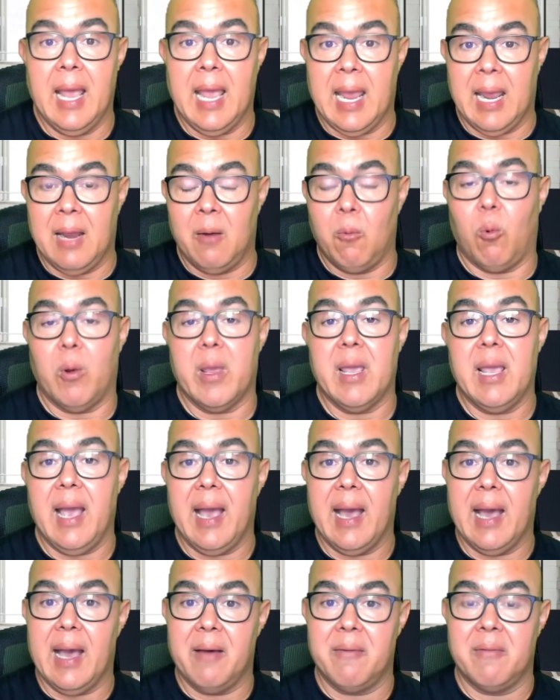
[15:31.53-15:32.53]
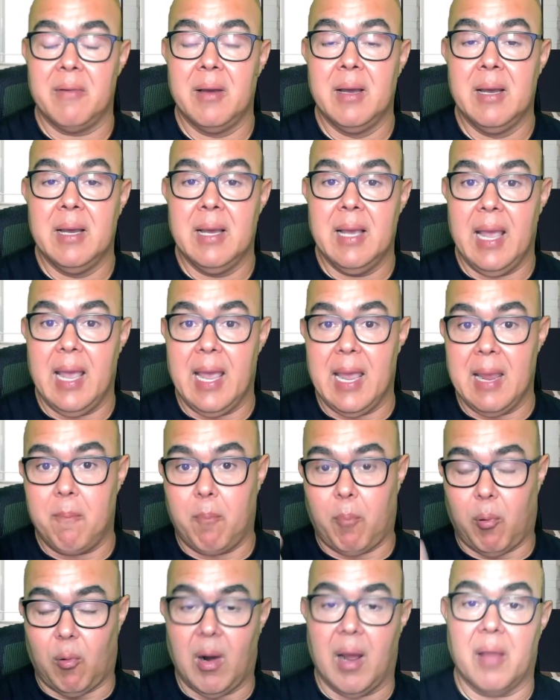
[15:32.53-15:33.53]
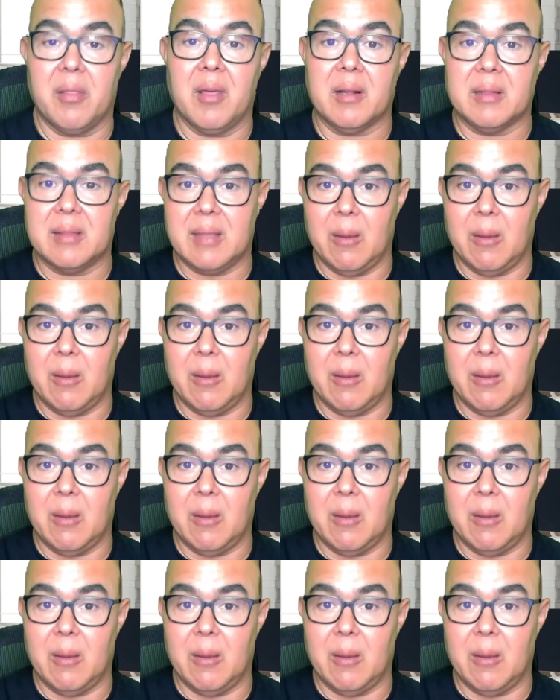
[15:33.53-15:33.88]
and we have a product